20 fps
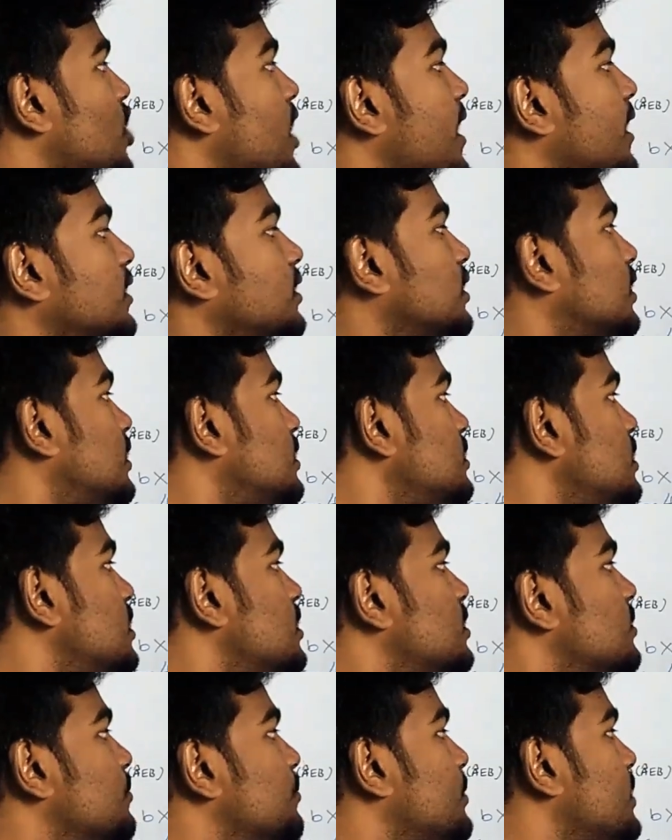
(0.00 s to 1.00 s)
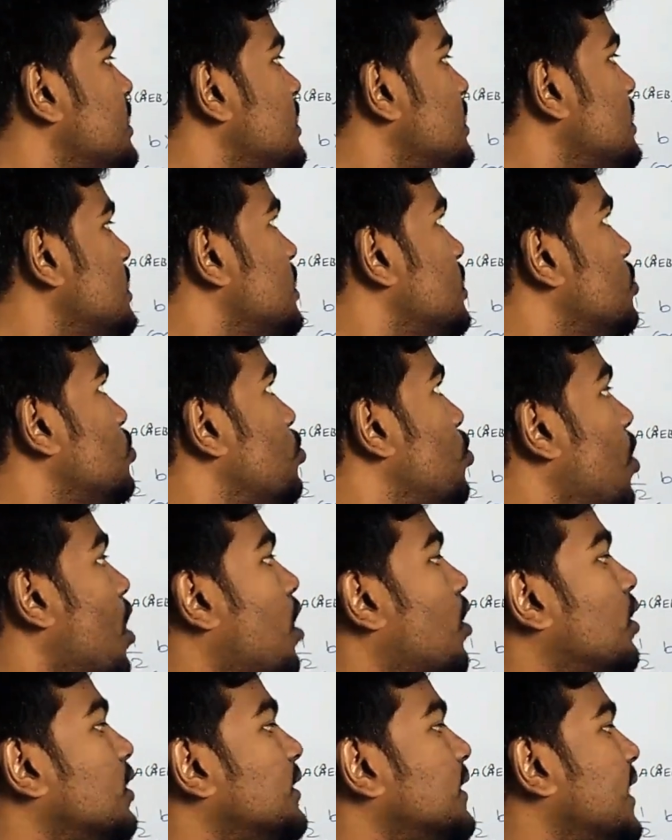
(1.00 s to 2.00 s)
triangle
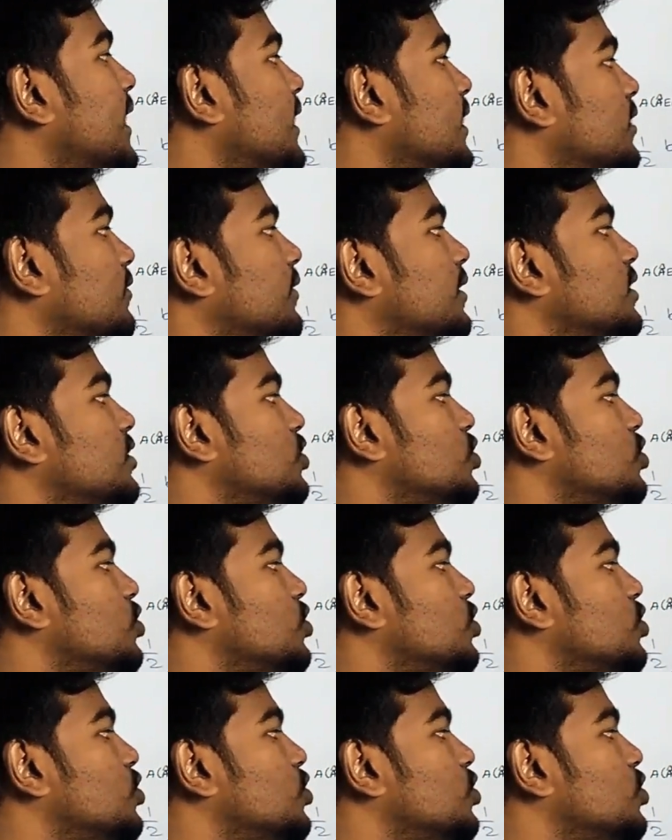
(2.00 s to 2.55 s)
PQR they are given.